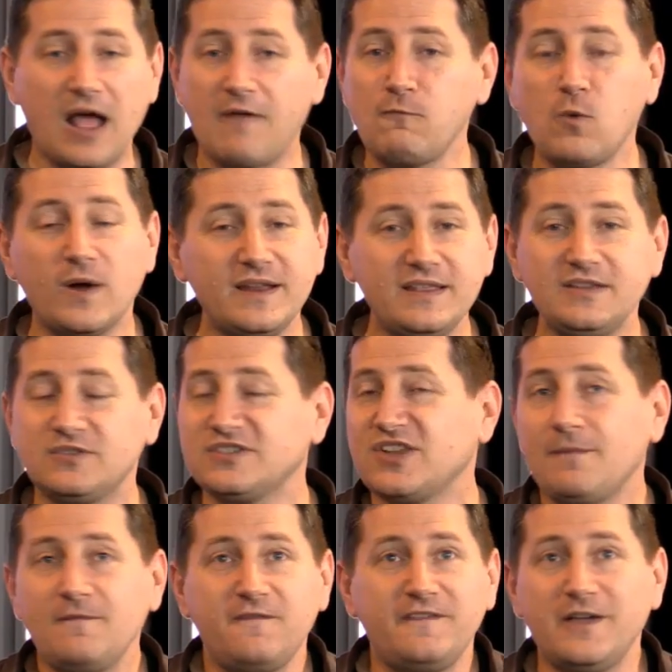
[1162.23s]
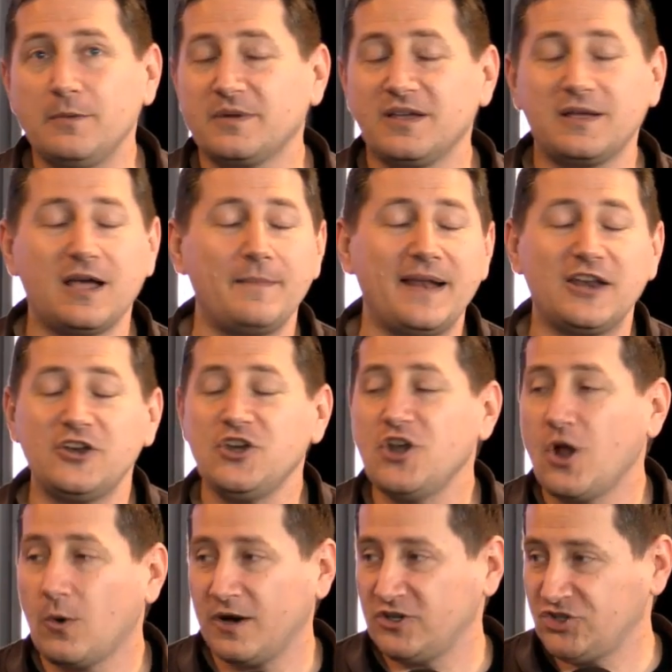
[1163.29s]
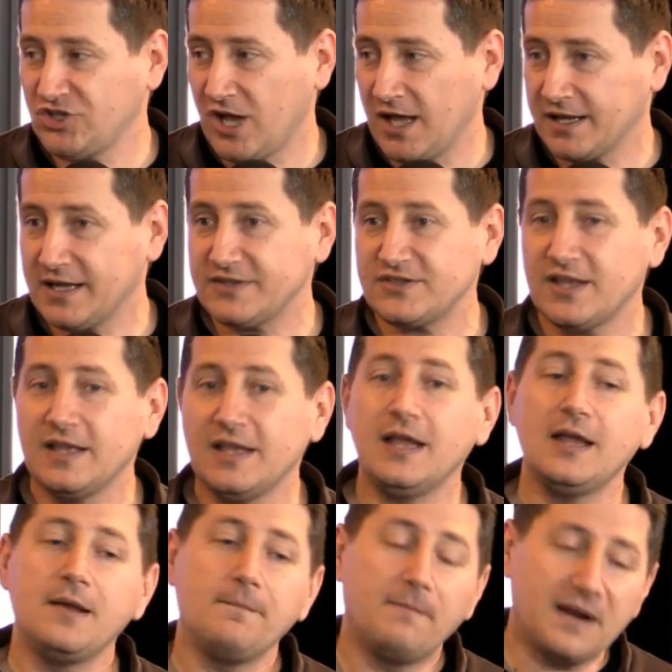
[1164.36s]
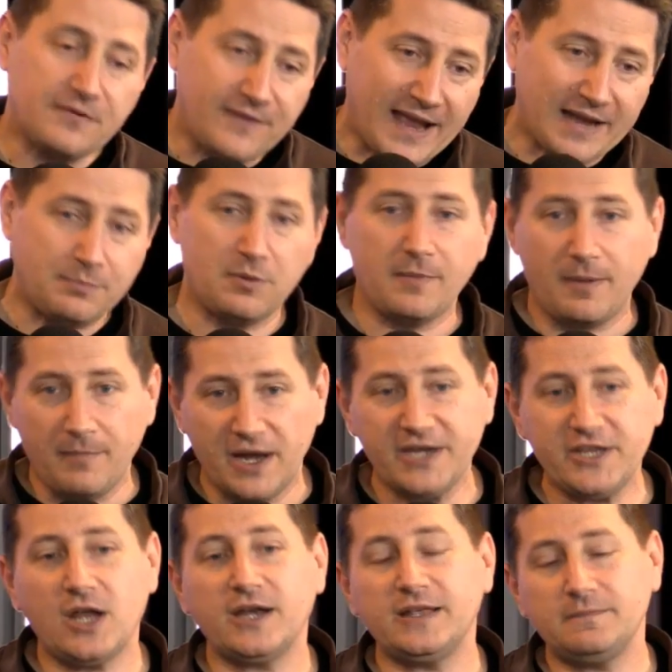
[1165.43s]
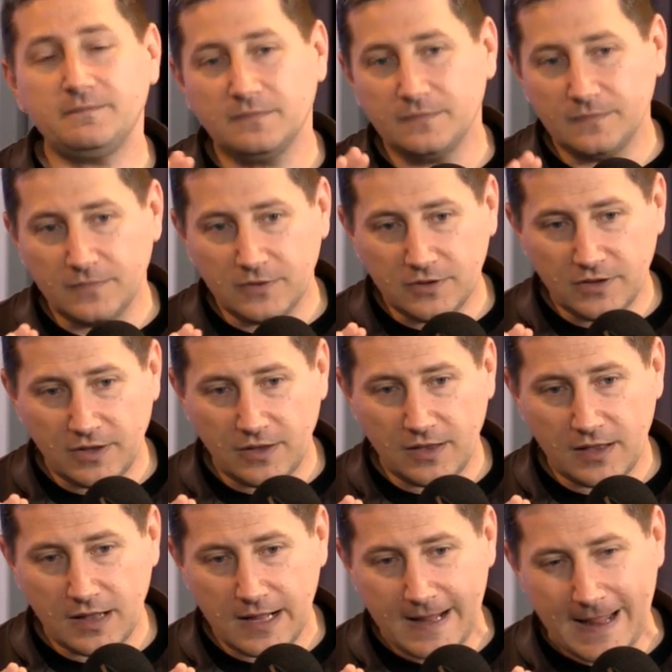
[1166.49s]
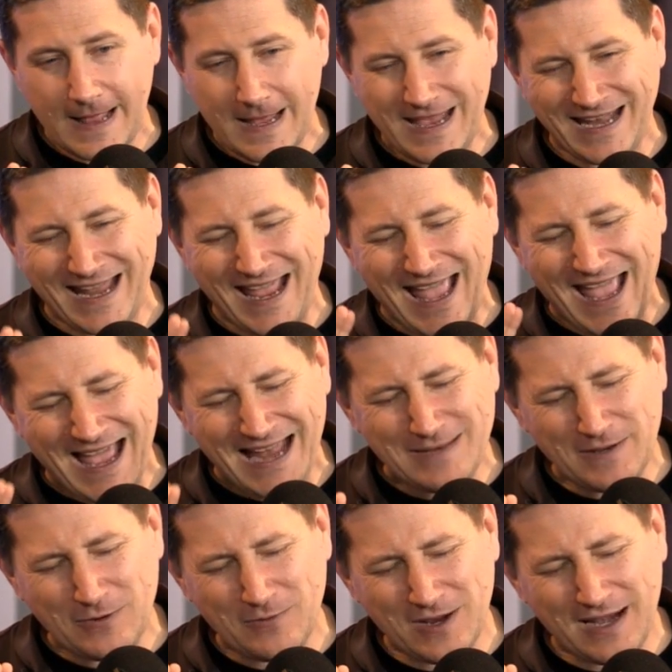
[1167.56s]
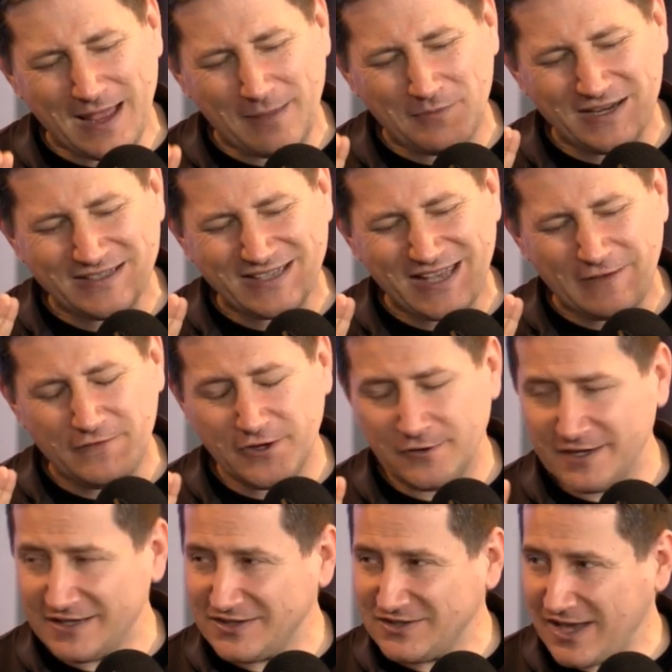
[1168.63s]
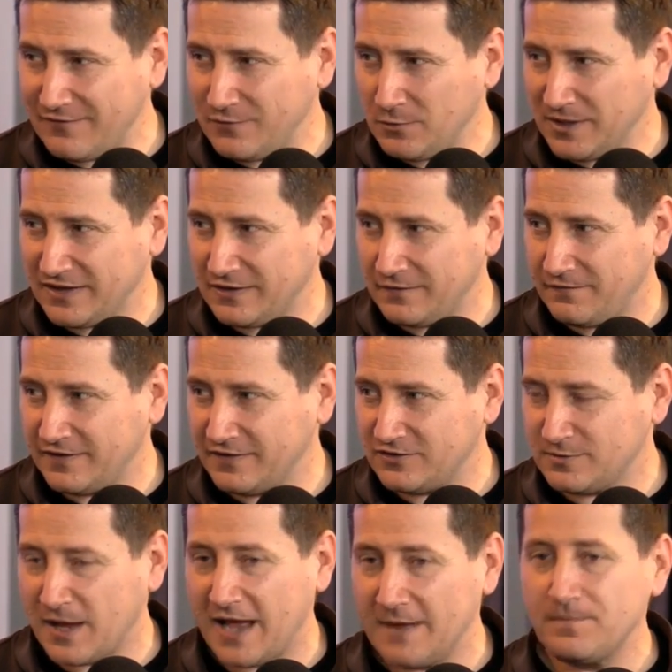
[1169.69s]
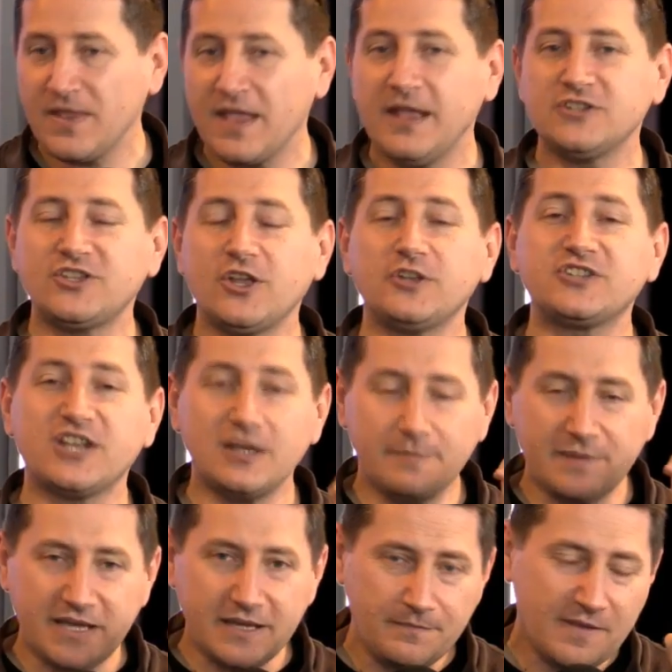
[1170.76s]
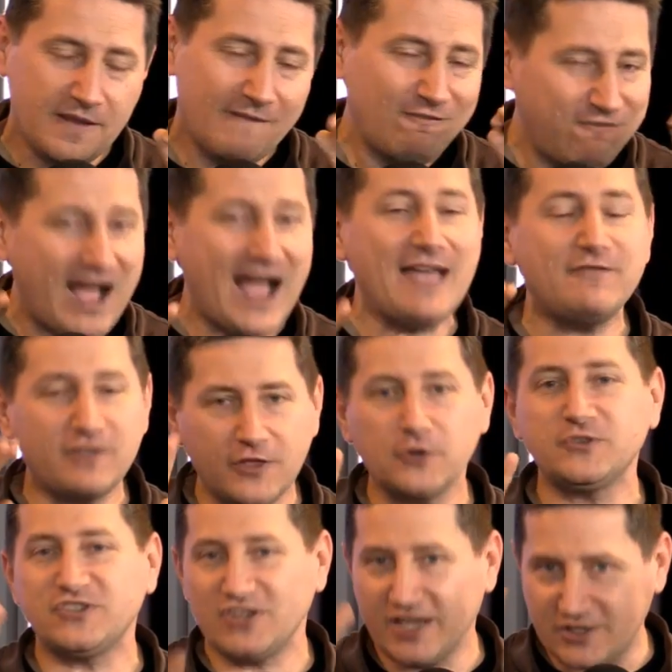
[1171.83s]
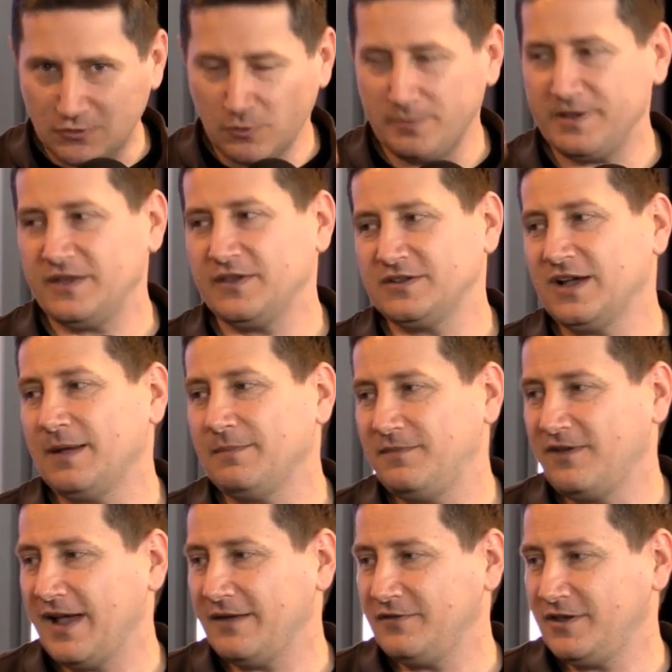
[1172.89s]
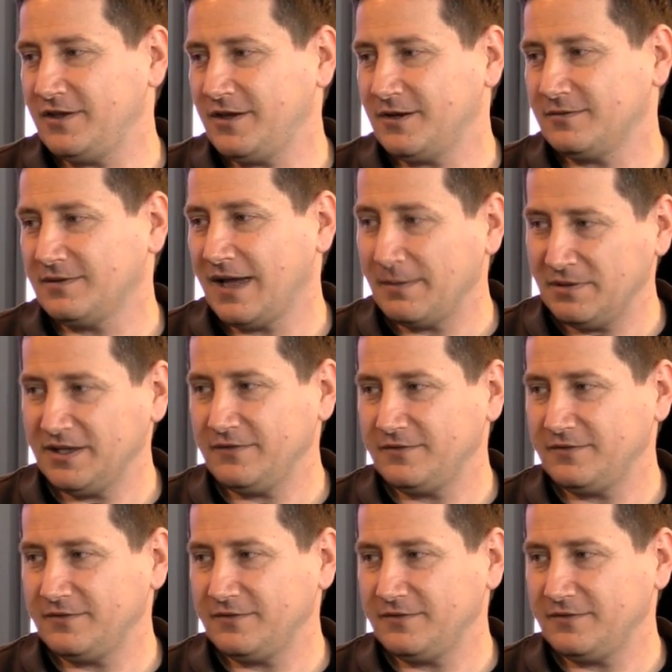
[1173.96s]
Uh, one of these, some film can come out of nowhere and shock us. But if I had to put my money on it, and I had to pick one, I'm going to say Furious Seven will get the fifth spot. So it's going to be five of those six will be in the top five of the year. I mean, I believe.